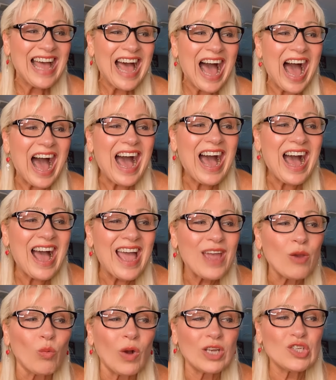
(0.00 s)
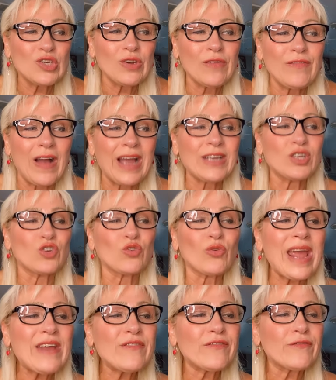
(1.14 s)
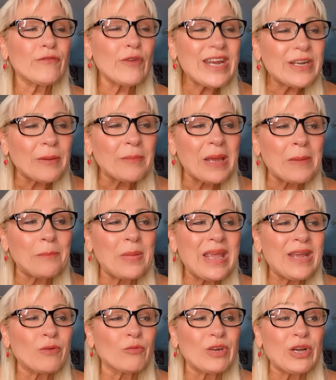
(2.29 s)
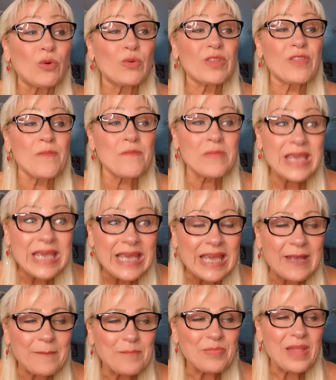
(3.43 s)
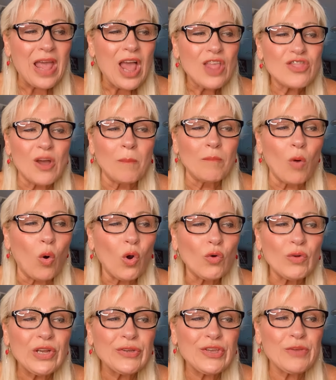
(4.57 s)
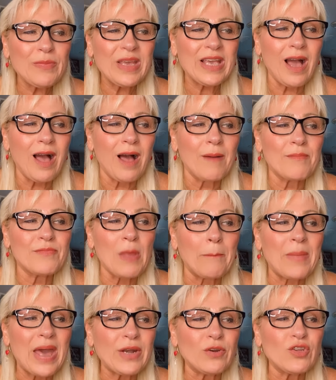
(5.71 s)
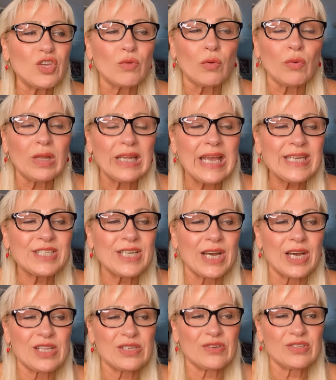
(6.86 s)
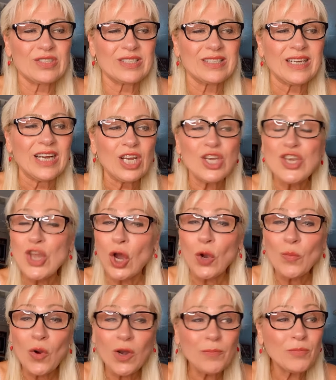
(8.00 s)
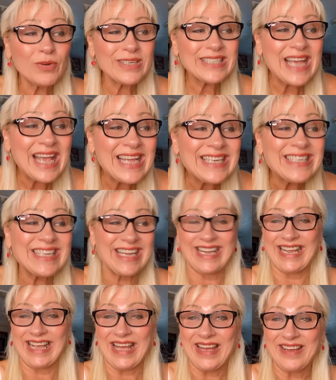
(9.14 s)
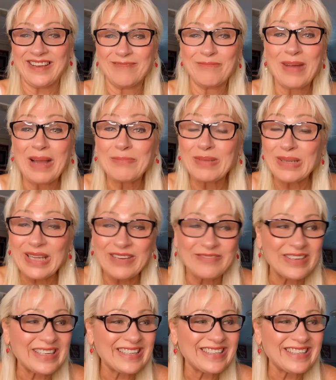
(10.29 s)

I want you to find great freedom in being real with me. The more real you become, the better you will relate to others. No more pretending, my beloved.